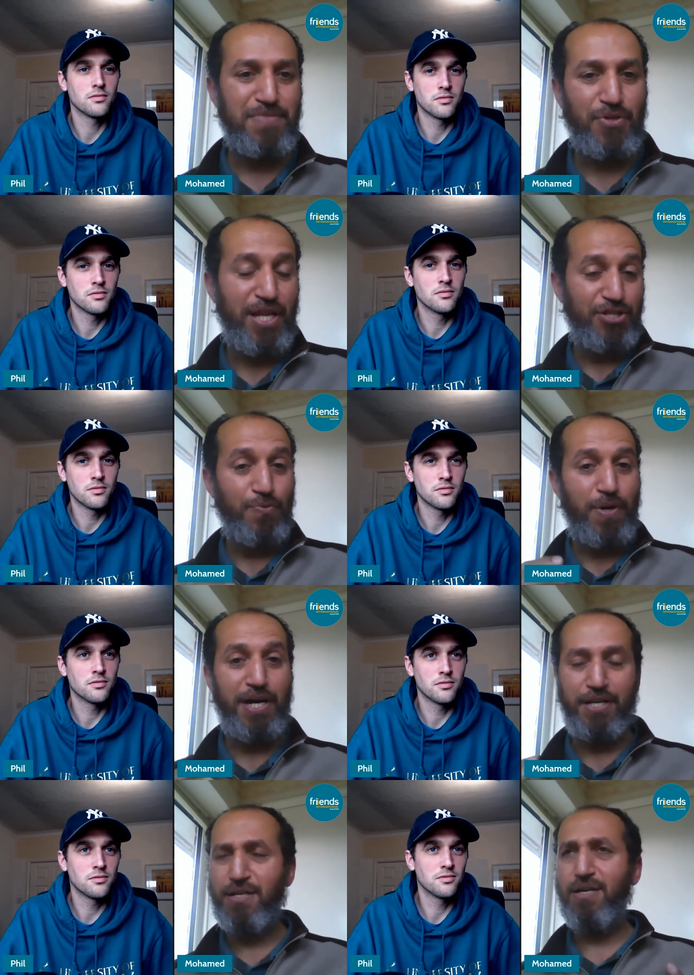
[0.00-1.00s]
Speaker 1: so that's
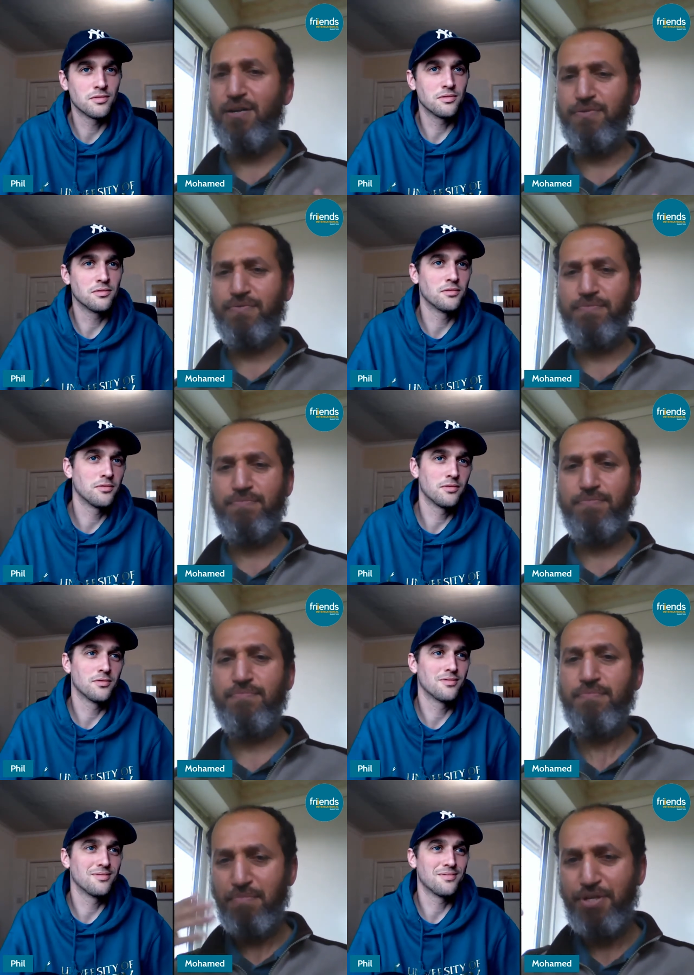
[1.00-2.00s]
why oh
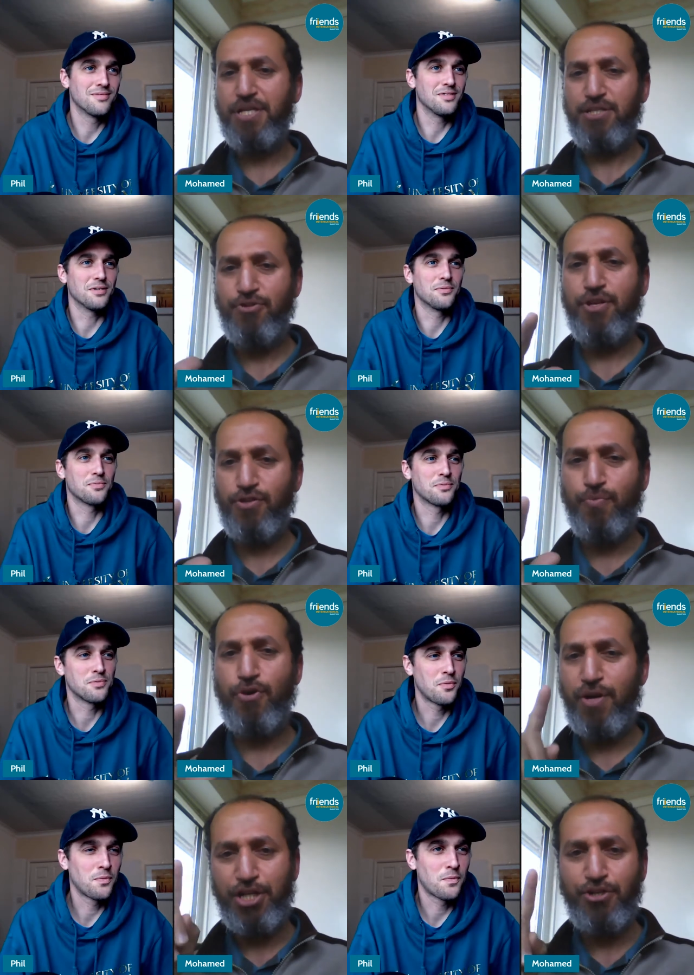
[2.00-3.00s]
yeah.
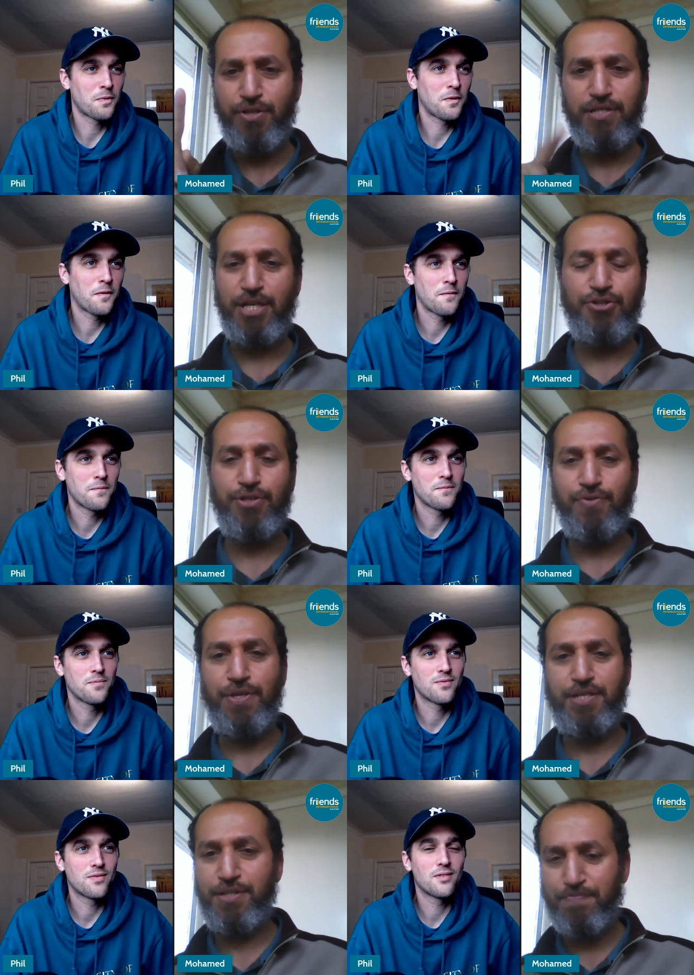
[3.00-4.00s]
tomorrow I shouldn't I shouldn't
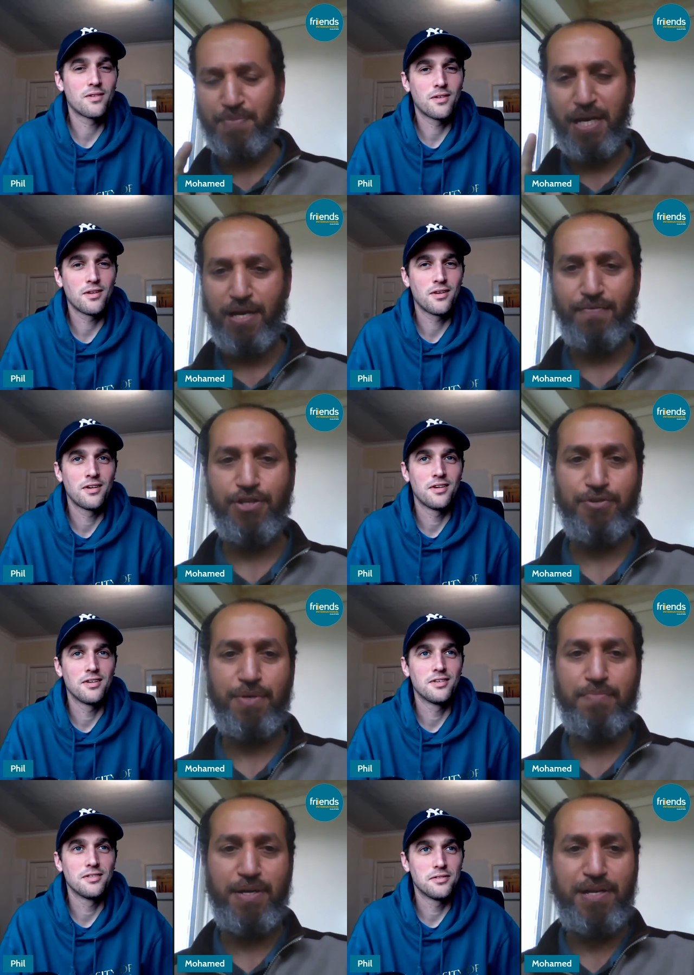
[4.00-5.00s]
do this. I have to
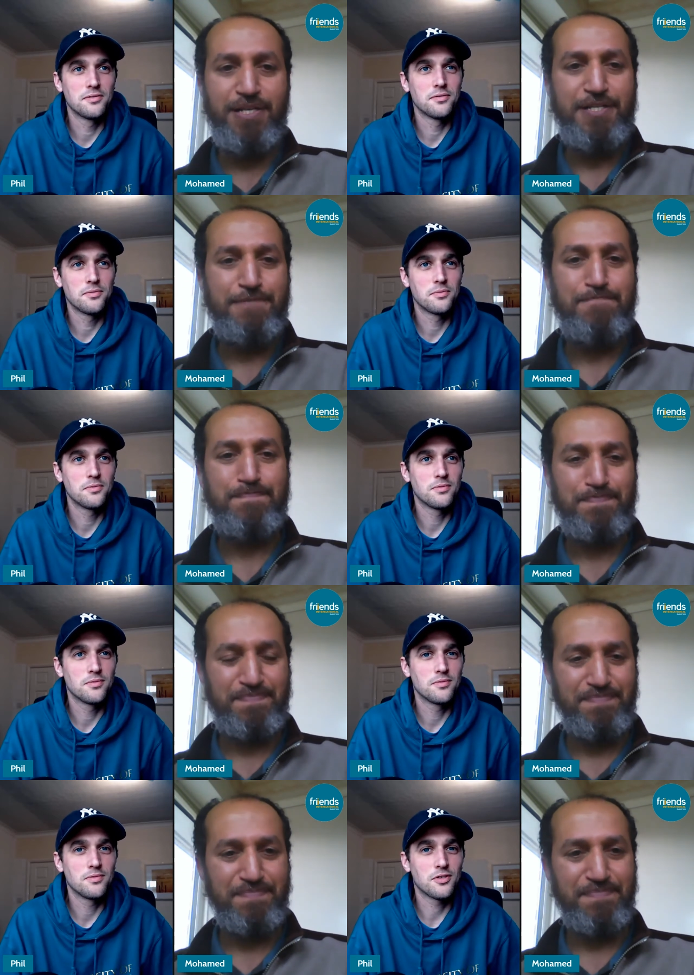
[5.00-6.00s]
remember.
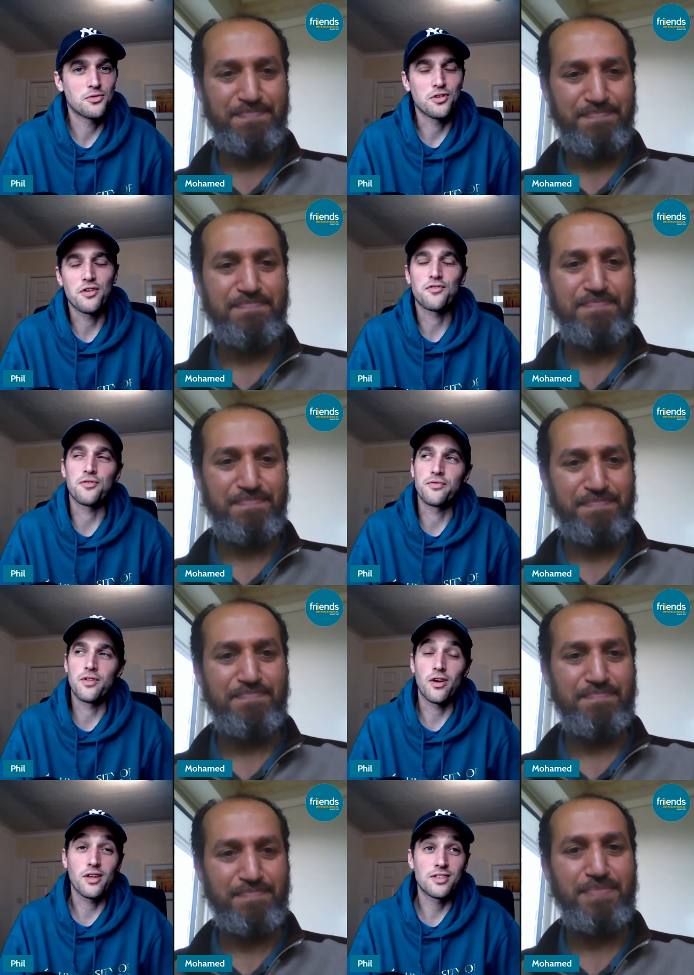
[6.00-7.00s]
Speaker 2: That's really helpful.
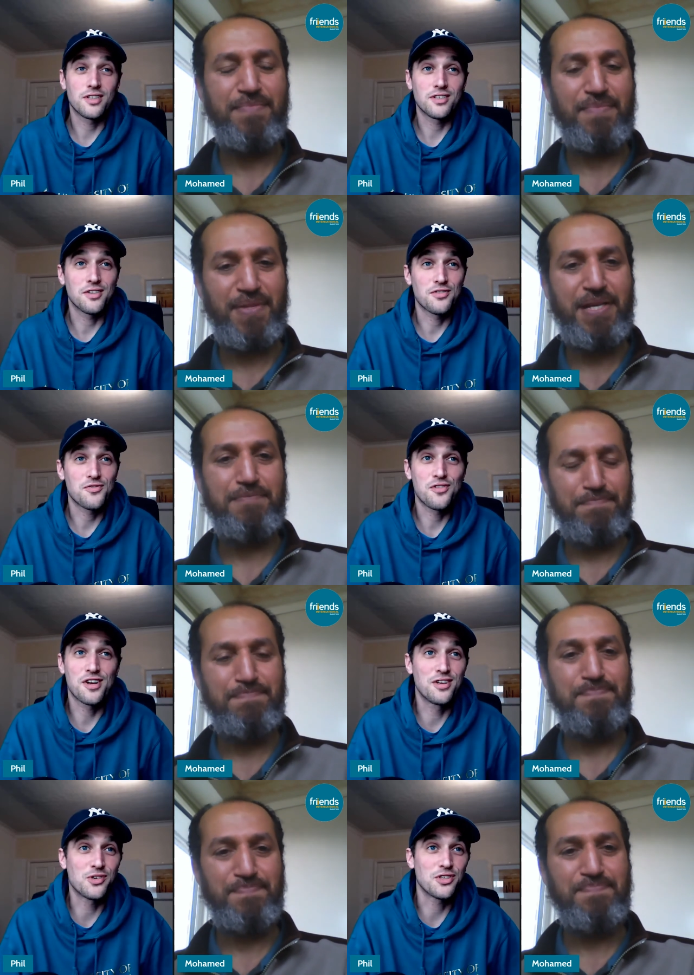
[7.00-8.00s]
No, that's, that's
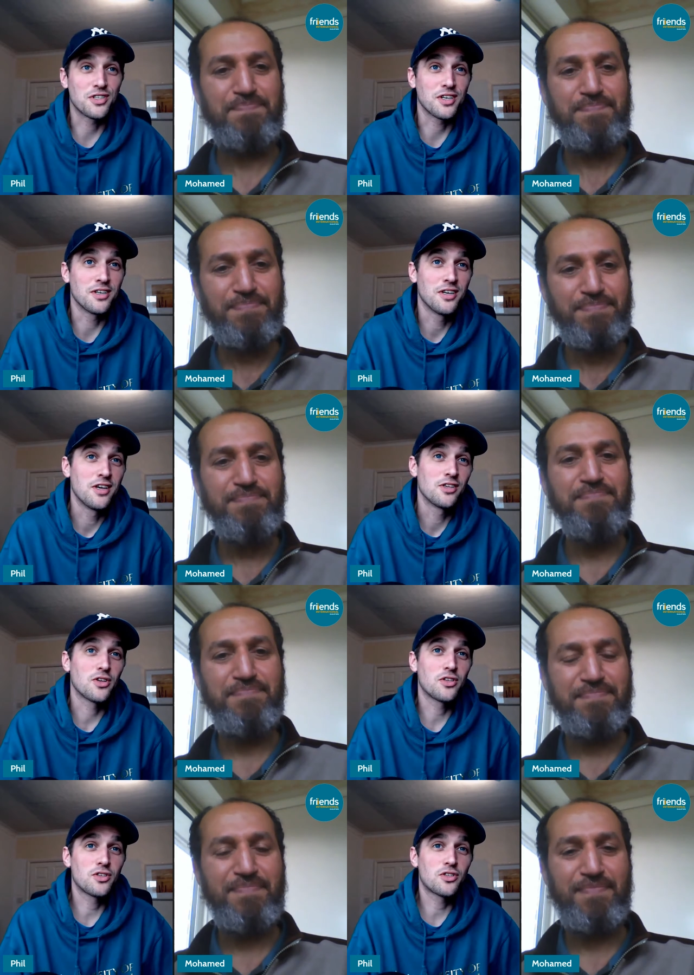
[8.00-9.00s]
really interesting.
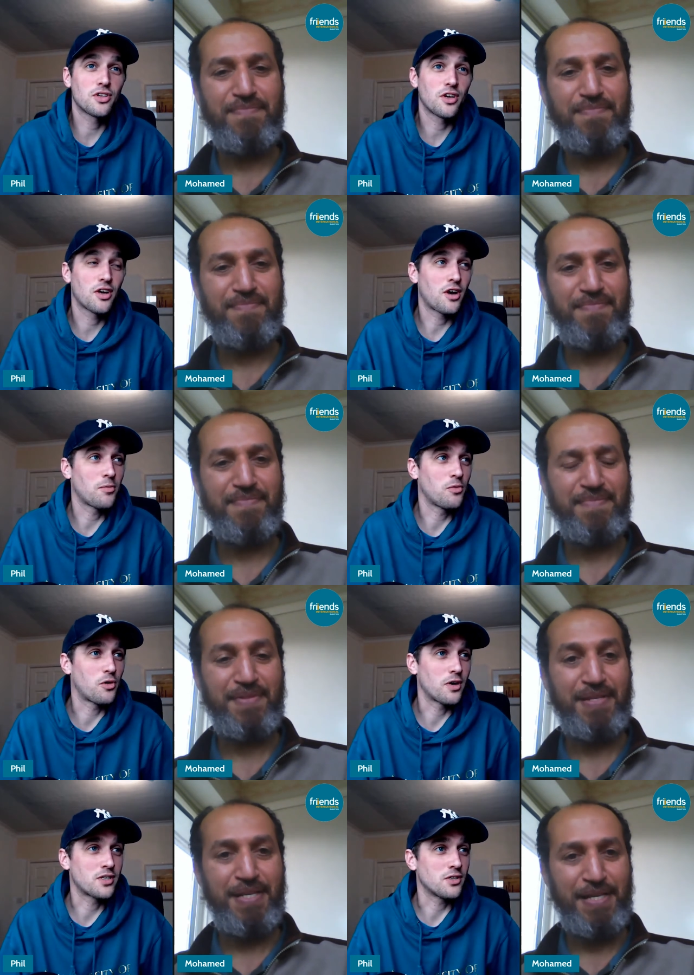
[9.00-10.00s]
So, just a, a couple more
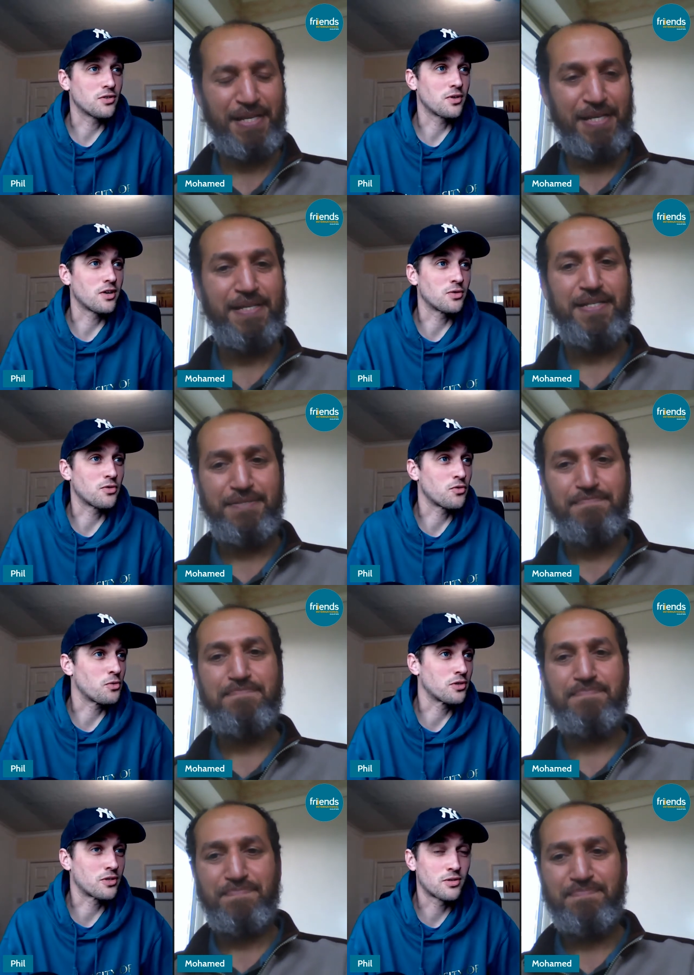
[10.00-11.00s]
questions. I realise we've
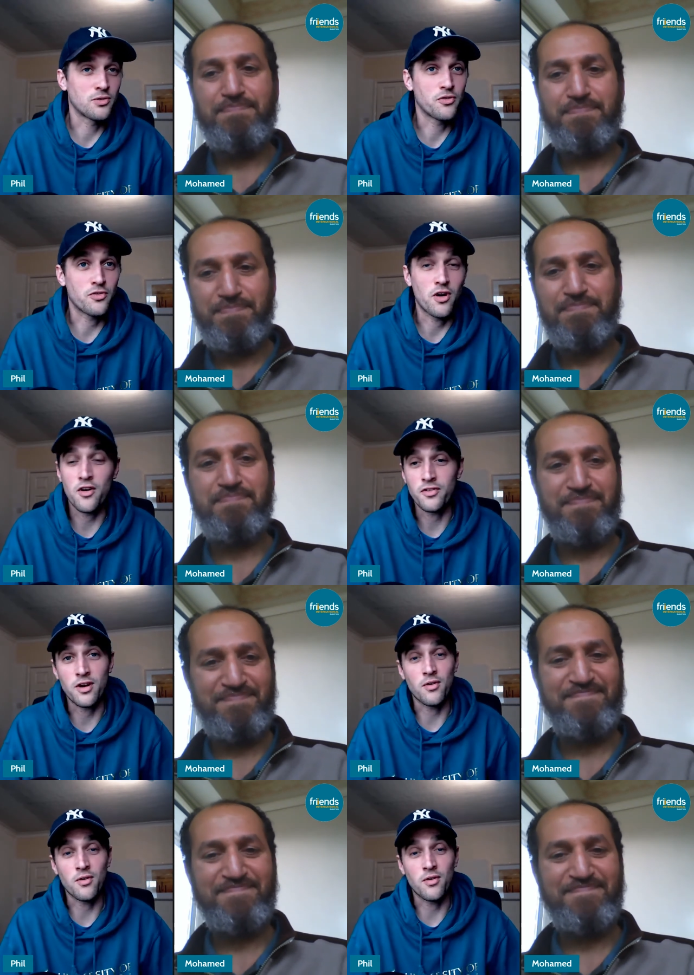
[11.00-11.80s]
almost talked for half an hour